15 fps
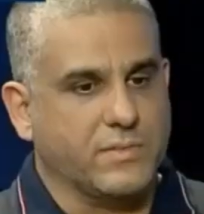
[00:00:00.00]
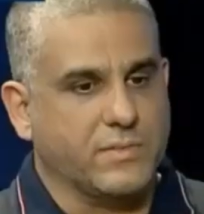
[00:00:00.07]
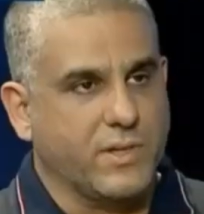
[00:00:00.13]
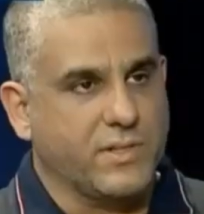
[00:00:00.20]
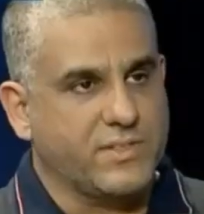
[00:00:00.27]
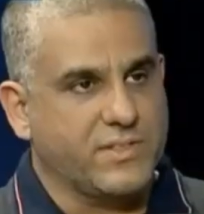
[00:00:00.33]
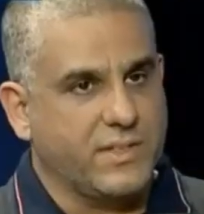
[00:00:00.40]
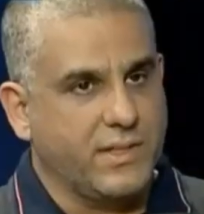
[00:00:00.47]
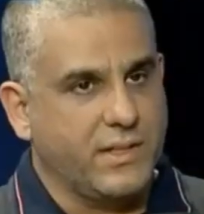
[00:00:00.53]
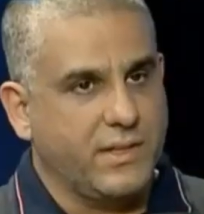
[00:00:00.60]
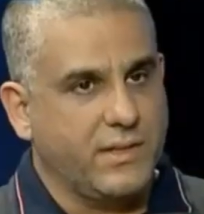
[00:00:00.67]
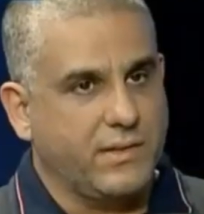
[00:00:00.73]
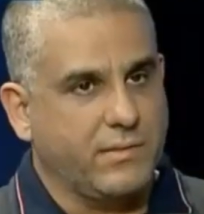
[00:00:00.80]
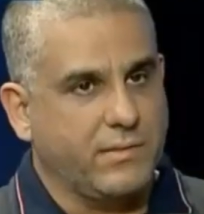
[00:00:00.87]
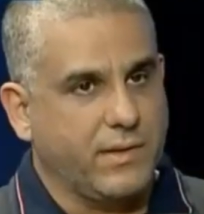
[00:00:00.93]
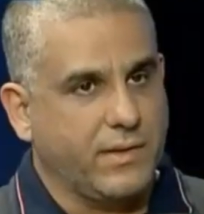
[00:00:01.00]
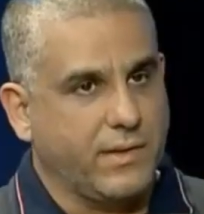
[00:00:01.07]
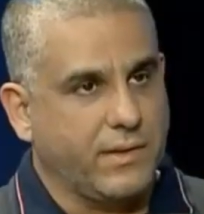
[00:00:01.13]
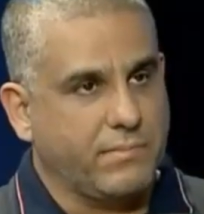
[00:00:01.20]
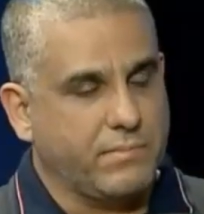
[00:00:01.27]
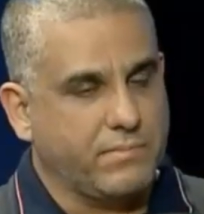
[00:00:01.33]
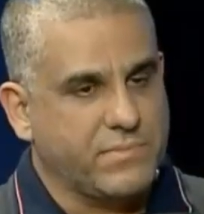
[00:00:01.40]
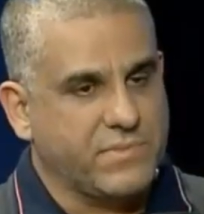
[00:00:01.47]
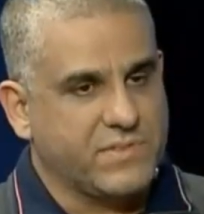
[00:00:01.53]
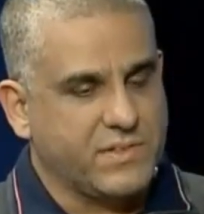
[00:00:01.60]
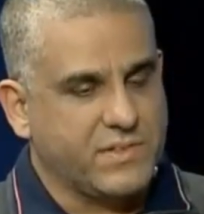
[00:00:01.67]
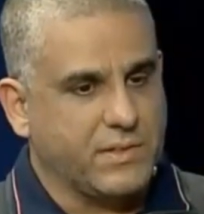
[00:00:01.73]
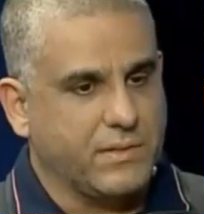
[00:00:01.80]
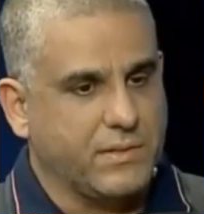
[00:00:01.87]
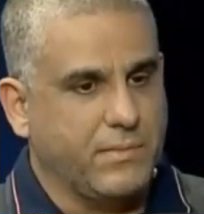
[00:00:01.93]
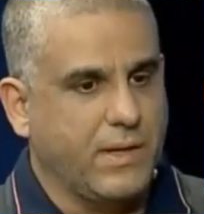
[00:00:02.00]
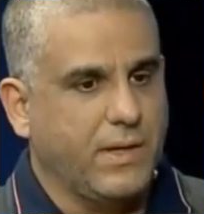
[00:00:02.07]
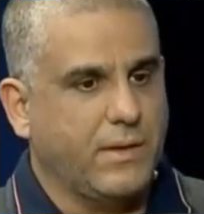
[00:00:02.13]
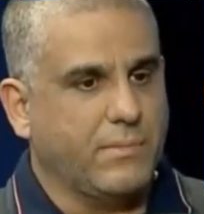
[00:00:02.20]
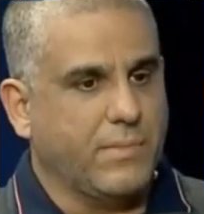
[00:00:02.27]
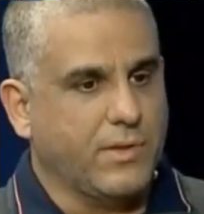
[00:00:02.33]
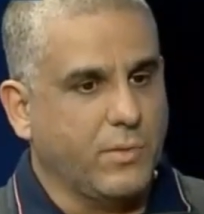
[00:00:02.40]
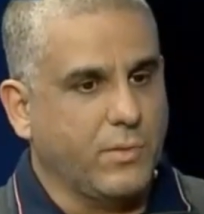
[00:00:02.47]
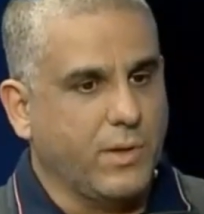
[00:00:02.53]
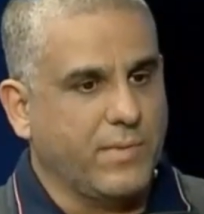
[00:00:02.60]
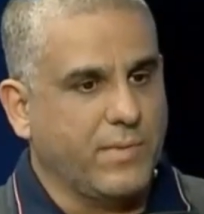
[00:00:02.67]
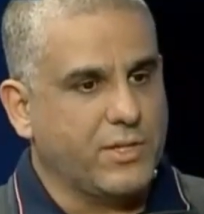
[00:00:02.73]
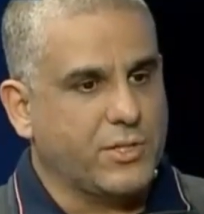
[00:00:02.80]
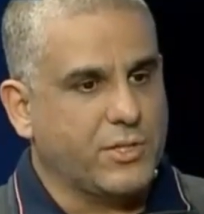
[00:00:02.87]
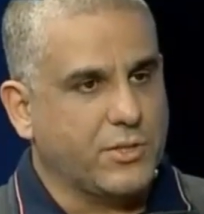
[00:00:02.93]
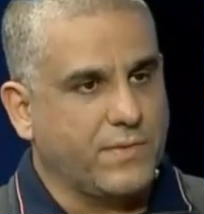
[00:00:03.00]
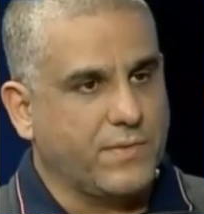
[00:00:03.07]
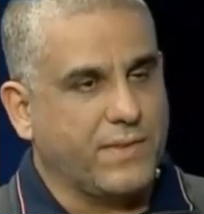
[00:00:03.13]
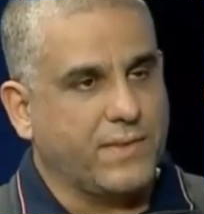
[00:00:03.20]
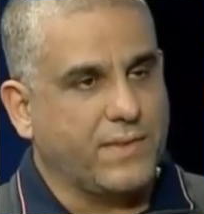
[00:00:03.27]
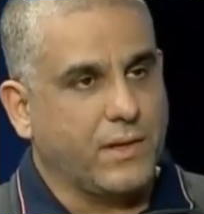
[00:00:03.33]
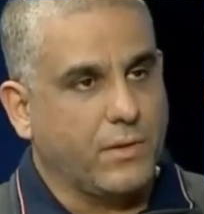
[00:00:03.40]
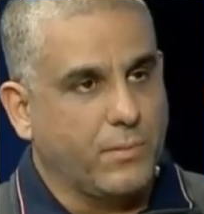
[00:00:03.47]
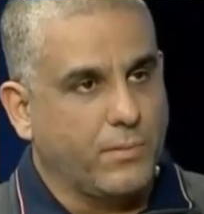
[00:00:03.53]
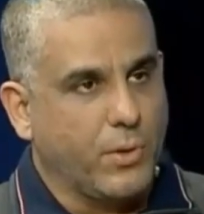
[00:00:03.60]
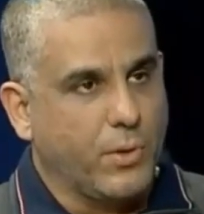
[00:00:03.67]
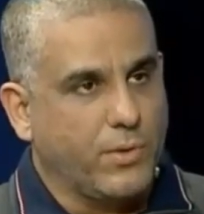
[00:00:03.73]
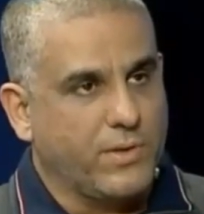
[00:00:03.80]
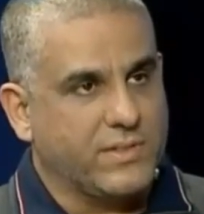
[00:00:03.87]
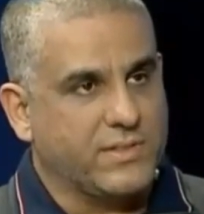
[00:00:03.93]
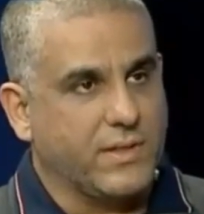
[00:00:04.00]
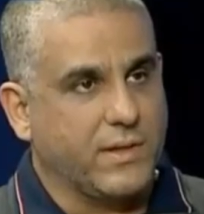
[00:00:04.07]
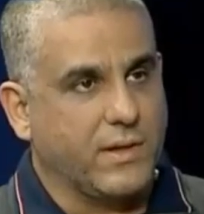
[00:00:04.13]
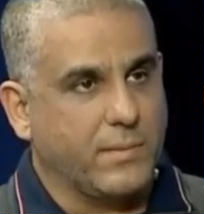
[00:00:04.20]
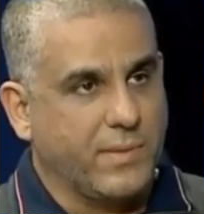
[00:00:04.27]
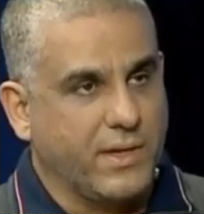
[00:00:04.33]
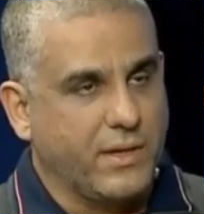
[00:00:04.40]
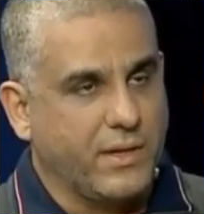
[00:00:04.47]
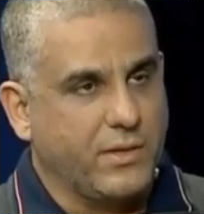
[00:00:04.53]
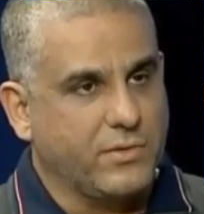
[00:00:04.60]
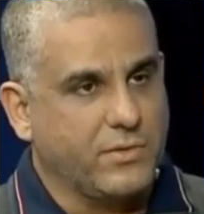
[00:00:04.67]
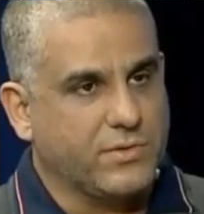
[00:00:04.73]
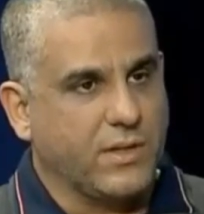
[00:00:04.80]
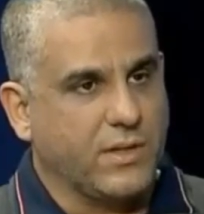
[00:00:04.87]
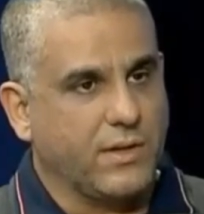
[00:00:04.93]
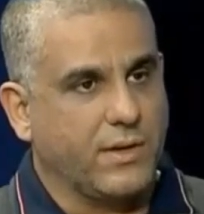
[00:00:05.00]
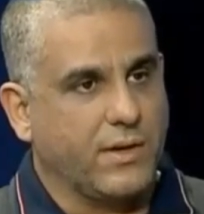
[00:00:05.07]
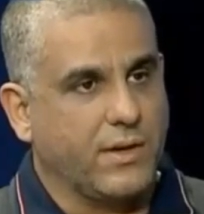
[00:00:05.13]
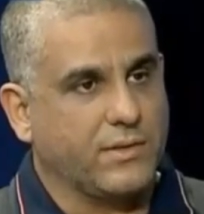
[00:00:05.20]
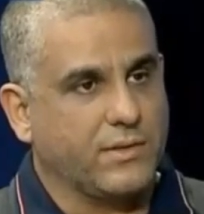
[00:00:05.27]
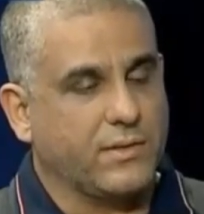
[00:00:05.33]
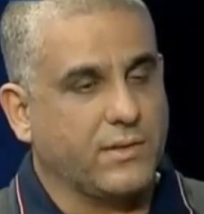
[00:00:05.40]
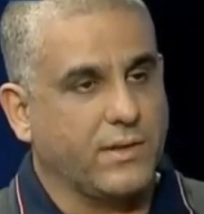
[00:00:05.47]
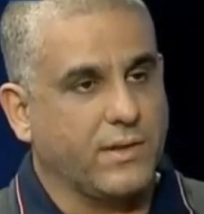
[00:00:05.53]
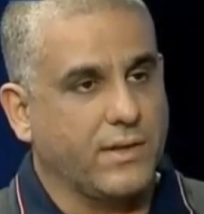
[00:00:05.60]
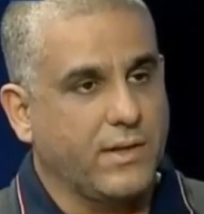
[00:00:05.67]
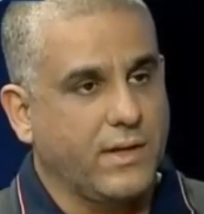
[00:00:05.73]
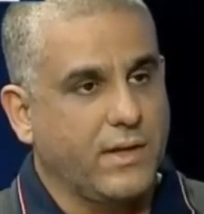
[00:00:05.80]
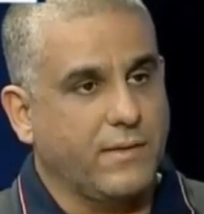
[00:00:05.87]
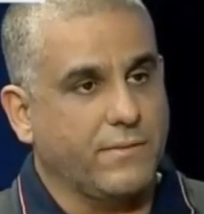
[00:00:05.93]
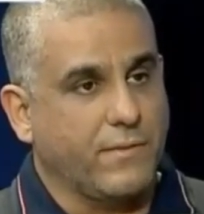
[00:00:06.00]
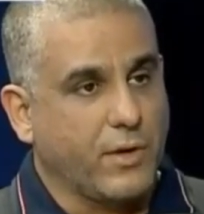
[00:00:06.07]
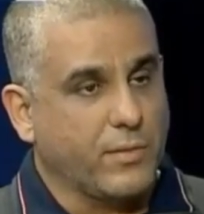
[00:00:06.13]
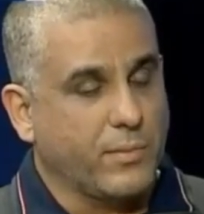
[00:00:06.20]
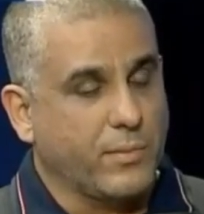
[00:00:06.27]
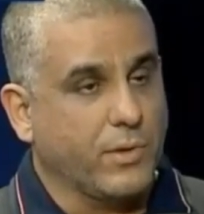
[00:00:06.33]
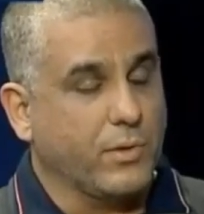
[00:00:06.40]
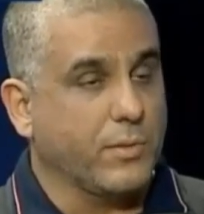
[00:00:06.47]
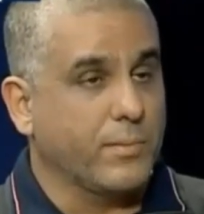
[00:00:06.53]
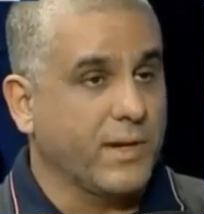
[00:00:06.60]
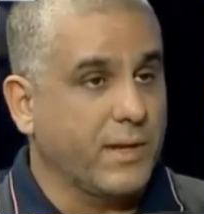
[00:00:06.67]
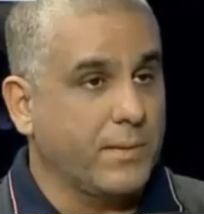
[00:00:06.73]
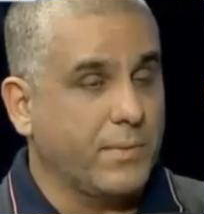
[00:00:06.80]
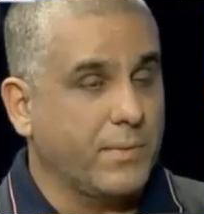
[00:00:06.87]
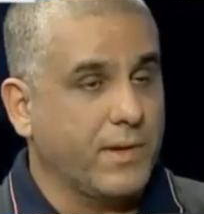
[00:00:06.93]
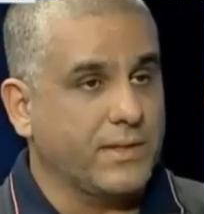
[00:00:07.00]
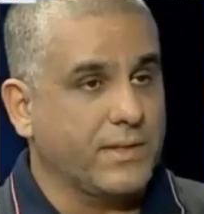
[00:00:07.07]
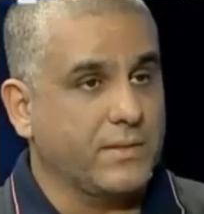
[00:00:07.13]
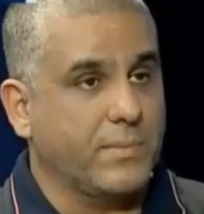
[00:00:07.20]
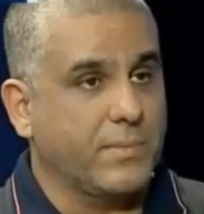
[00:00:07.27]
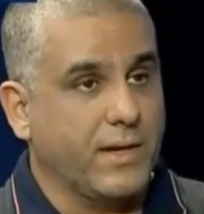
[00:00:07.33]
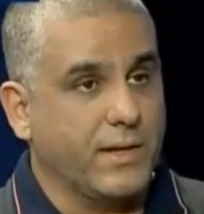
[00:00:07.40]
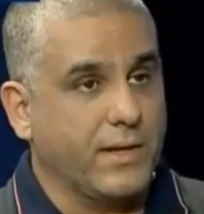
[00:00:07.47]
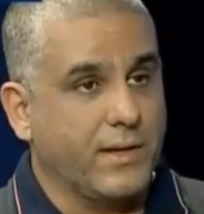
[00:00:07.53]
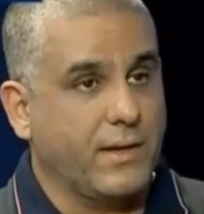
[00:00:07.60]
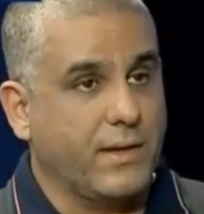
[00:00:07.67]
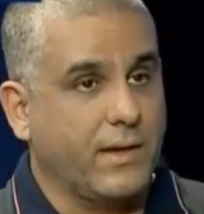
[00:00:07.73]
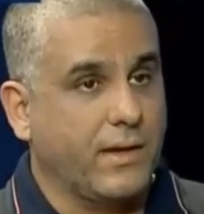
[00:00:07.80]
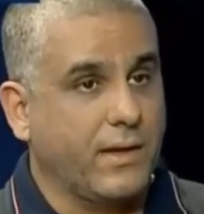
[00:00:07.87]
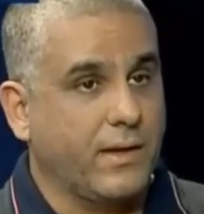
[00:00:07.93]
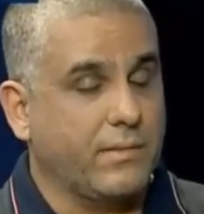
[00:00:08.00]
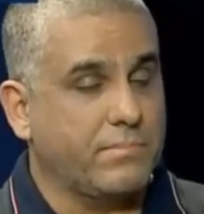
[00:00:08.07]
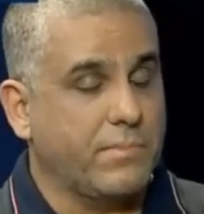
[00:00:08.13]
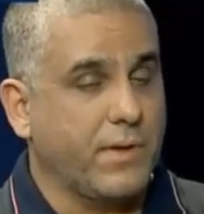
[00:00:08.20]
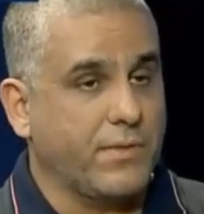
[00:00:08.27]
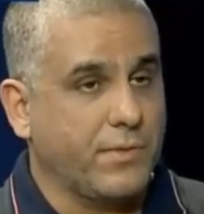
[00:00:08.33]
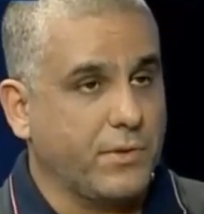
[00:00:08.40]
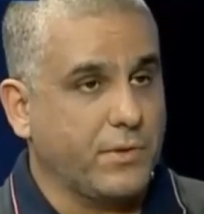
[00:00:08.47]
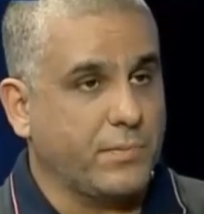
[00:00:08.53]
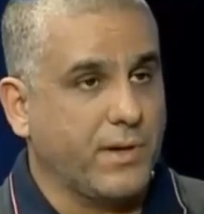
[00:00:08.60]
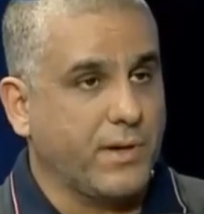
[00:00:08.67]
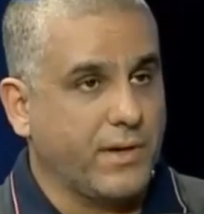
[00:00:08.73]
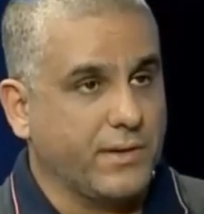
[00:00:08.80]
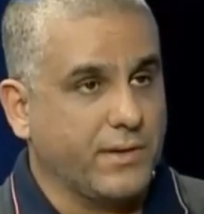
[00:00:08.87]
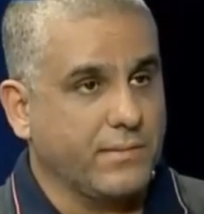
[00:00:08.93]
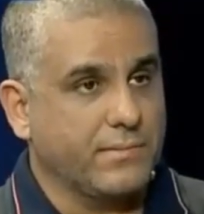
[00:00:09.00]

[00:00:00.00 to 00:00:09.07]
smart city system, but you want to make sure that the components that are being used are not vulnerable or manipulated by a third party.